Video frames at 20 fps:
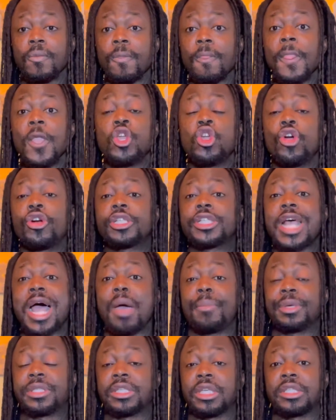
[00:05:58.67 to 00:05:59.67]
your
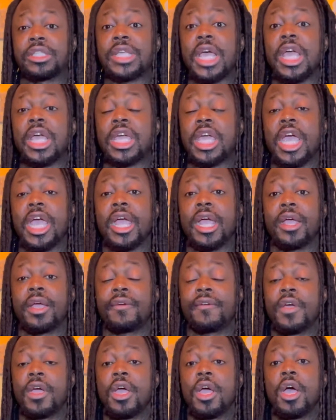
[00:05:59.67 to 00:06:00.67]
job is to take
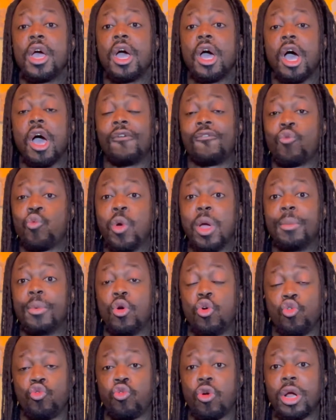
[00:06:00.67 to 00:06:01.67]
care of women
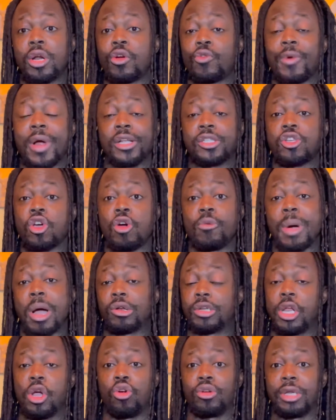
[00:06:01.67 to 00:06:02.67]
who run around talking
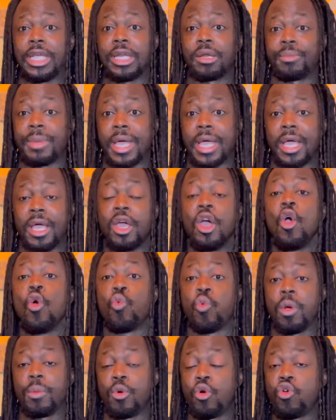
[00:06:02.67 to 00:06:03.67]
about they don't a man?
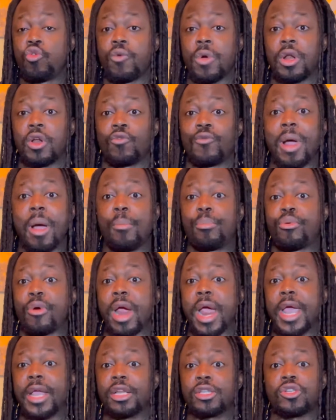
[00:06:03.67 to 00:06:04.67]
Women who run around
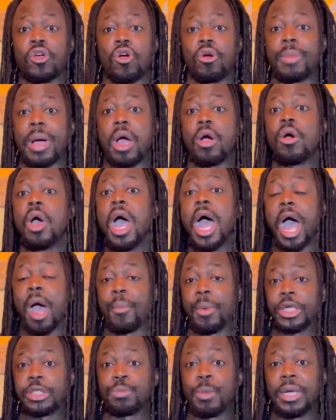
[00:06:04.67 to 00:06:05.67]
bragging talking about how
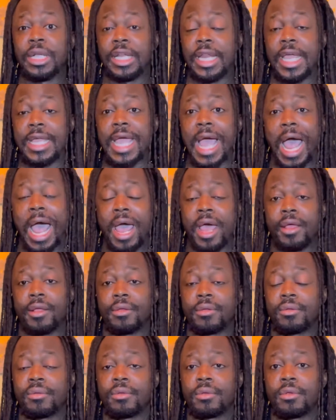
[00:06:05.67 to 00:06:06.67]
much money they got.
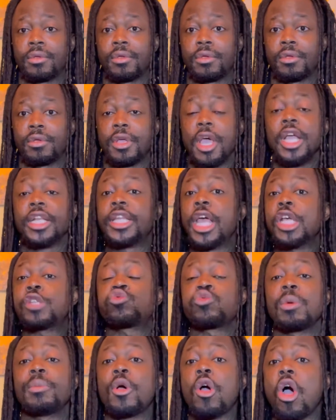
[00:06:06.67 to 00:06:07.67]
These
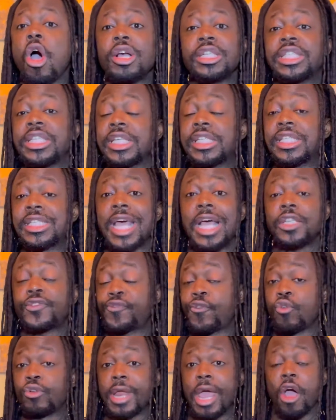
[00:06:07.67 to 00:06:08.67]
women are
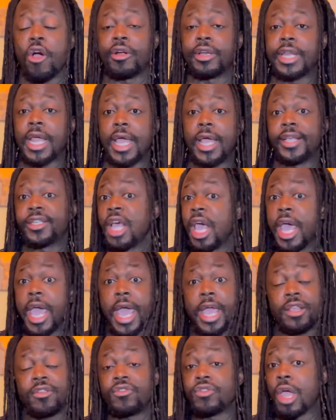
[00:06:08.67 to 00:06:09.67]
successful nowadays.
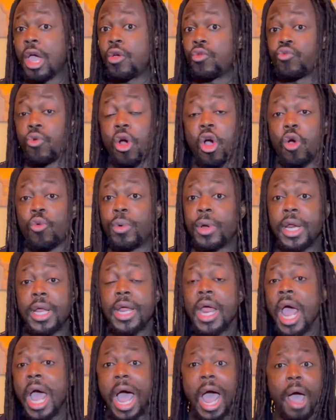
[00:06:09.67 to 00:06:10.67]
Ain't nothing wrong with
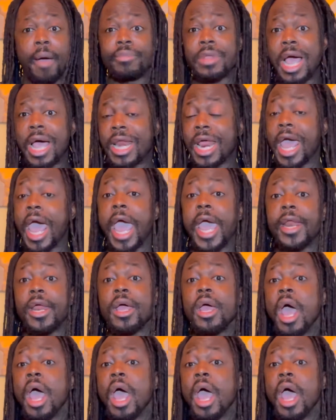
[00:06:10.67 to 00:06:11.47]
it. I'm not a hater.